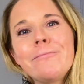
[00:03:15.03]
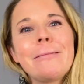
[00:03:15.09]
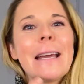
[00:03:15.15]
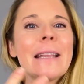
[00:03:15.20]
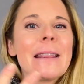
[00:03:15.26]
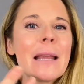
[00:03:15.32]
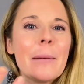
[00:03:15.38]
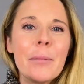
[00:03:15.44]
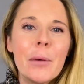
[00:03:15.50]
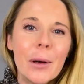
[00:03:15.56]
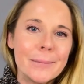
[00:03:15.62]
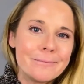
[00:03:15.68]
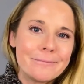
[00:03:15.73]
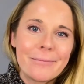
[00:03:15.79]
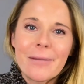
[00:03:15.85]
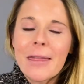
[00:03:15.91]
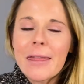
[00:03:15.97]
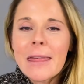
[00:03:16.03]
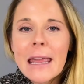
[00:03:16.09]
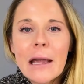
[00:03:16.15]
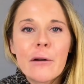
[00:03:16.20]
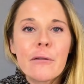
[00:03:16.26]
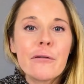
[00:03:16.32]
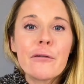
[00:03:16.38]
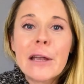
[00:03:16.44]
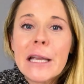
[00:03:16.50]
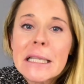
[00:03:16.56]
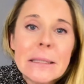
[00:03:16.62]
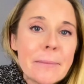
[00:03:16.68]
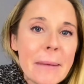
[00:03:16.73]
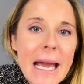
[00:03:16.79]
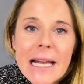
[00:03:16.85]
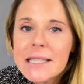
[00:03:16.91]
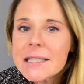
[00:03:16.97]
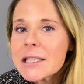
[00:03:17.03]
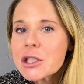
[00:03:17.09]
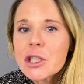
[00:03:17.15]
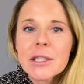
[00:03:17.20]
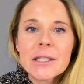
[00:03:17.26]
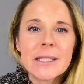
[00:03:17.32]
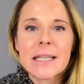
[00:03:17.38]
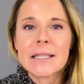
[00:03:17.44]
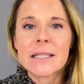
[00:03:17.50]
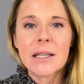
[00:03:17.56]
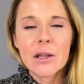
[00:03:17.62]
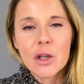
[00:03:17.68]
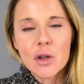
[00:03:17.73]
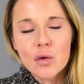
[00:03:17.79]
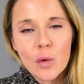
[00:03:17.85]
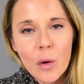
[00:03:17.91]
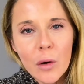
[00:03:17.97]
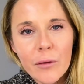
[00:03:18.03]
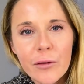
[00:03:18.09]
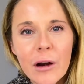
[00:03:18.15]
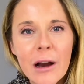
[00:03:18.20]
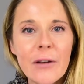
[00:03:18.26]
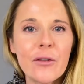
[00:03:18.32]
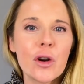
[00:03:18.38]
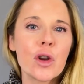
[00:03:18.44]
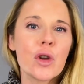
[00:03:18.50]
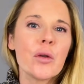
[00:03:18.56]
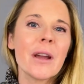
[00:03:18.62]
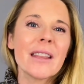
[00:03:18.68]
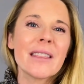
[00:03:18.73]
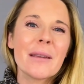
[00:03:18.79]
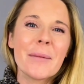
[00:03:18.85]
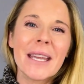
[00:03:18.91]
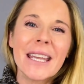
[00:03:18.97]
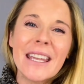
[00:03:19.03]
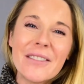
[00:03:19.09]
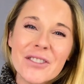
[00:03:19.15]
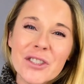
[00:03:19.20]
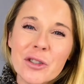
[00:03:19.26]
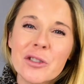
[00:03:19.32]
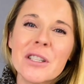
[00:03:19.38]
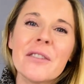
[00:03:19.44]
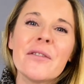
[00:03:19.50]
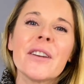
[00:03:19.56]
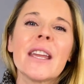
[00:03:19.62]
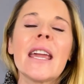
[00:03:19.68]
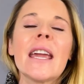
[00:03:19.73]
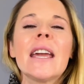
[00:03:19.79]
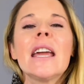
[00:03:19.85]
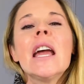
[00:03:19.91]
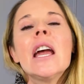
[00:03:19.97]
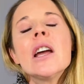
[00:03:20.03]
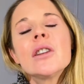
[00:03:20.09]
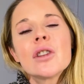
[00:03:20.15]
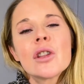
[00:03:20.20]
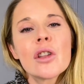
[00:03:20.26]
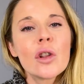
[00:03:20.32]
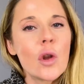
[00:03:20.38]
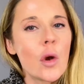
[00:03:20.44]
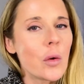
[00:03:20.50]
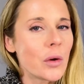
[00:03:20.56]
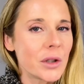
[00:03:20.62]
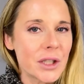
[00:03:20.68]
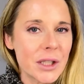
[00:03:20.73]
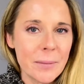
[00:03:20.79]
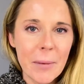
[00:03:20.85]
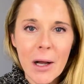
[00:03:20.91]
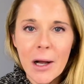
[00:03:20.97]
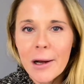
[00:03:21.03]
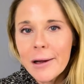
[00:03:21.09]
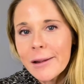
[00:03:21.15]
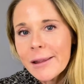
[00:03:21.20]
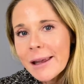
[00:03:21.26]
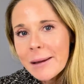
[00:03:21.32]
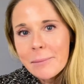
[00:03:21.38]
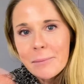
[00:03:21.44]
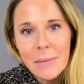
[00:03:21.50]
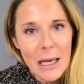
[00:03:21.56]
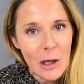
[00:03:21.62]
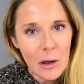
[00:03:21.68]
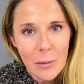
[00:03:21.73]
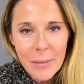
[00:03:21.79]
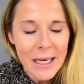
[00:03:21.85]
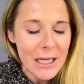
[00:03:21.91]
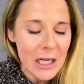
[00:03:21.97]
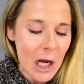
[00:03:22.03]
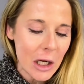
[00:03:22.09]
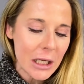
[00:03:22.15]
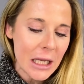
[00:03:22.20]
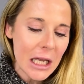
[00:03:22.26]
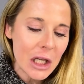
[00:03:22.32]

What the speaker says: get them a thing of face mask that just sits in the drawer forever. You get them a gift certificate to the local spa that may or may not get